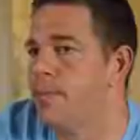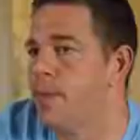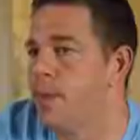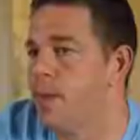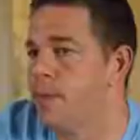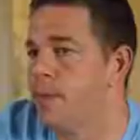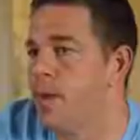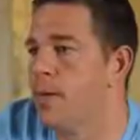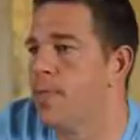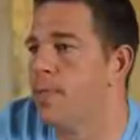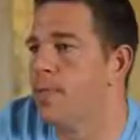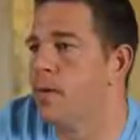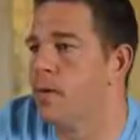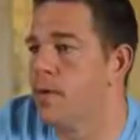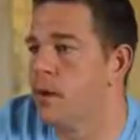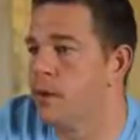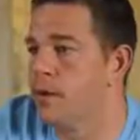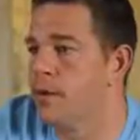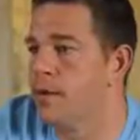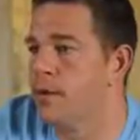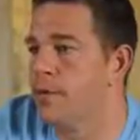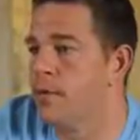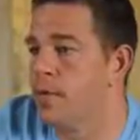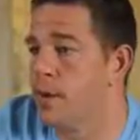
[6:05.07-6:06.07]
and get my
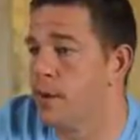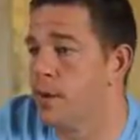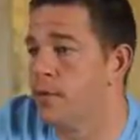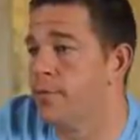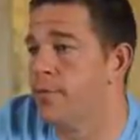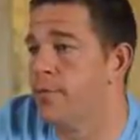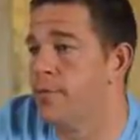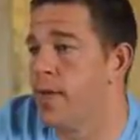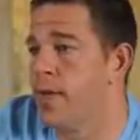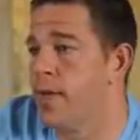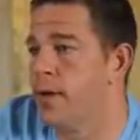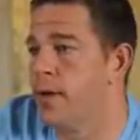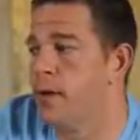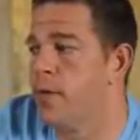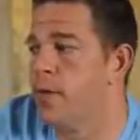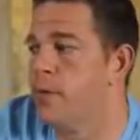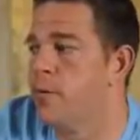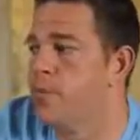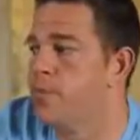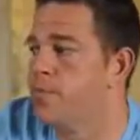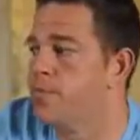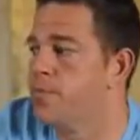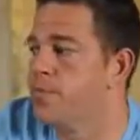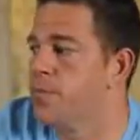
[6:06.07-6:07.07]
belongings. I was flying
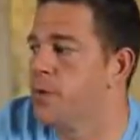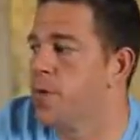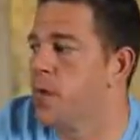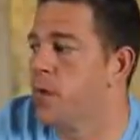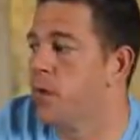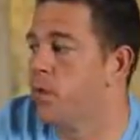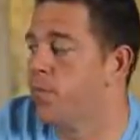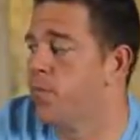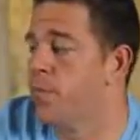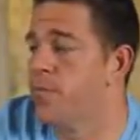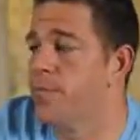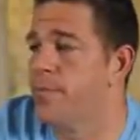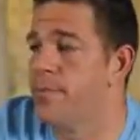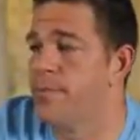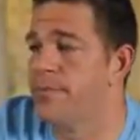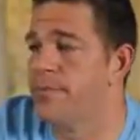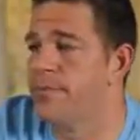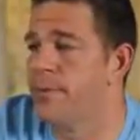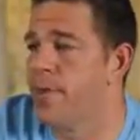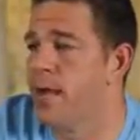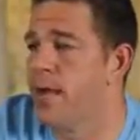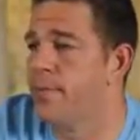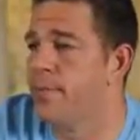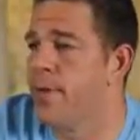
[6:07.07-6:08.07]
home. I don't remember the
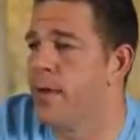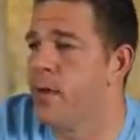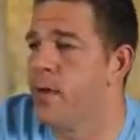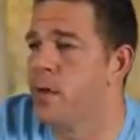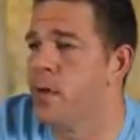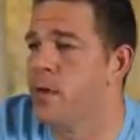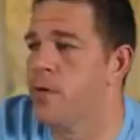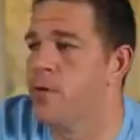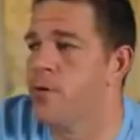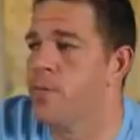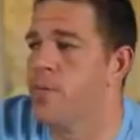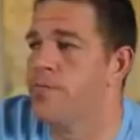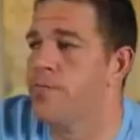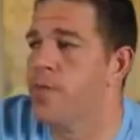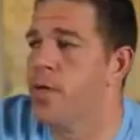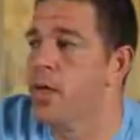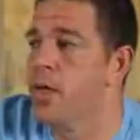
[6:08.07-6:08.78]
flight back home.